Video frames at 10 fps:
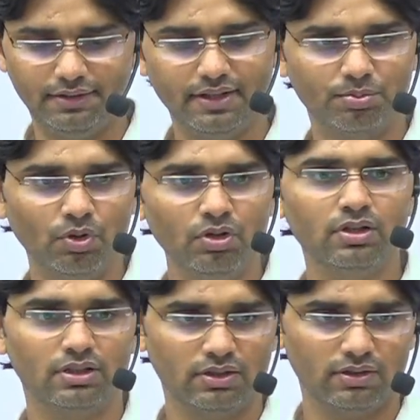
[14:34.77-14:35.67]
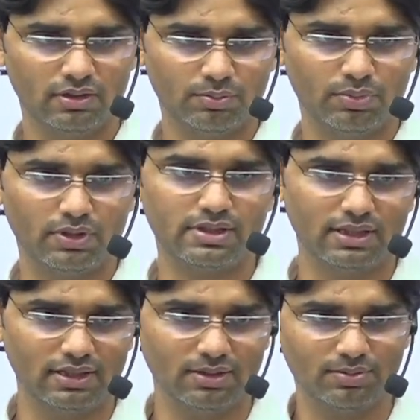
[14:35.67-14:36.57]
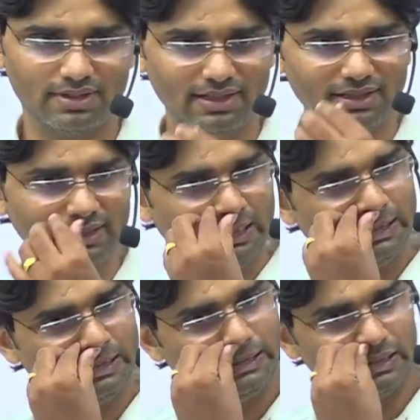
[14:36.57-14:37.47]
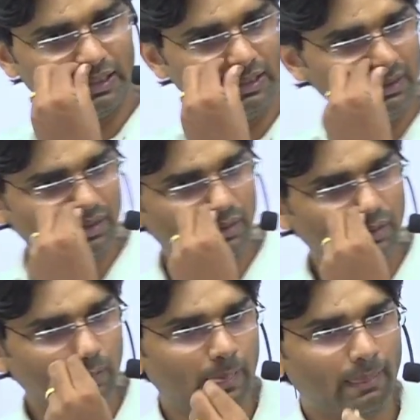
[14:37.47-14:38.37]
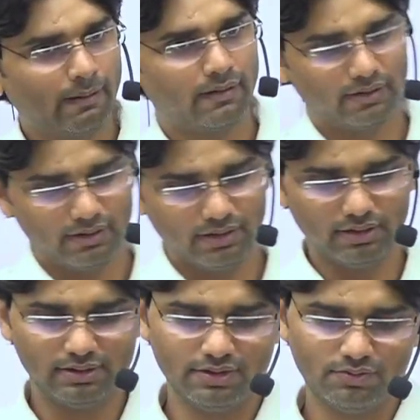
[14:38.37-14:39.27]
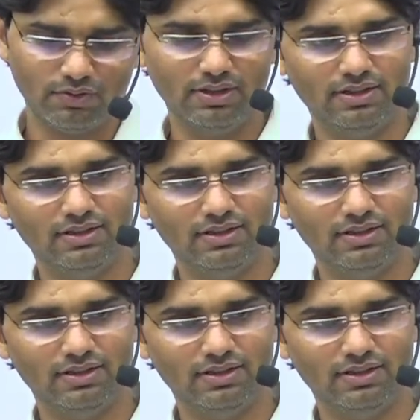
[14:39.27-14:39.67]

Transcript: this book, Prasad and Prasad, right? This one.